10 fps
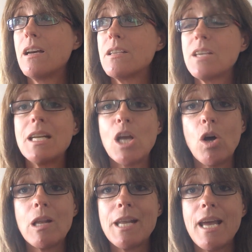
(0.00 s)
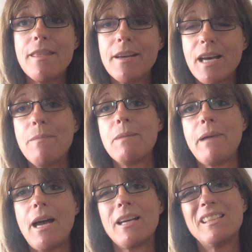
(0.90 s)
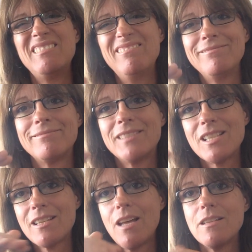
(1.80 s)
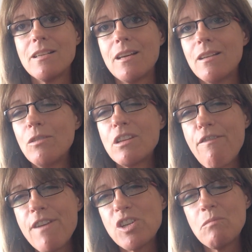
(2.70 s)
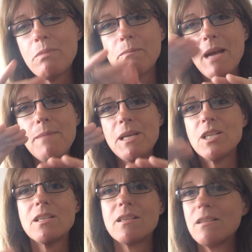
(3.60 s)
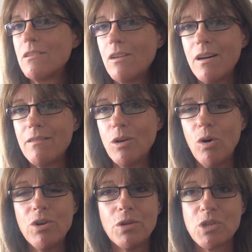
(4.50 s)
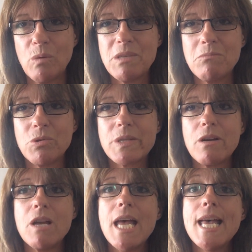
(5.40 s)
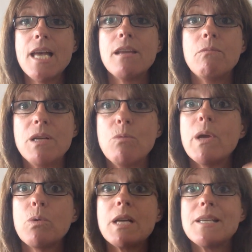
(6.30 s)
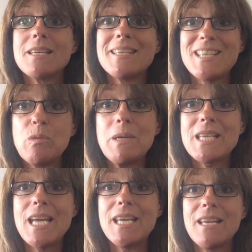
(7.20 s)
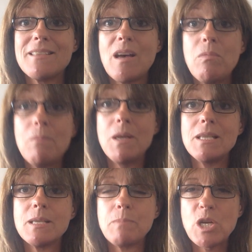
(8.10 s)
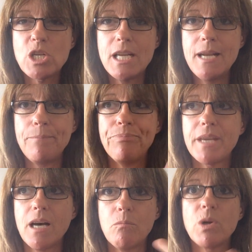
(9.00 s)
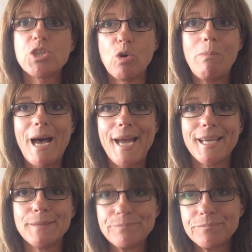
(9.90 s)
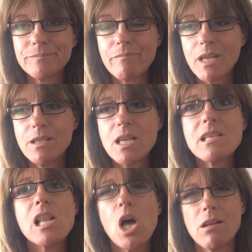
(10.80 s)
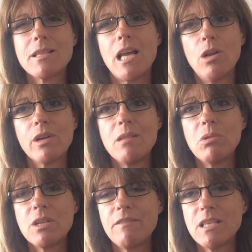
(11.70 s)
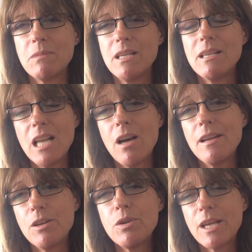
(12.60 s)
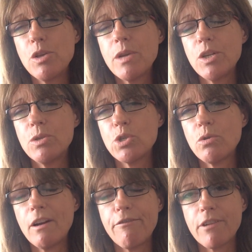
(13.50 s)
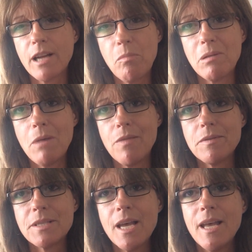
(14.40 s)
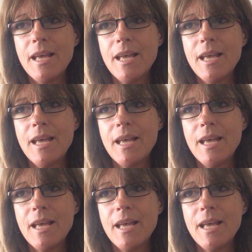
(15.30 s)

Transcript: sunny holiday, they're coming back just under, not deficient, but maybe just not optimal. So we all need to still be taking supplements, especially once you're back. It doesn't last that long in the body, vitamin D. You store it for a couple of months,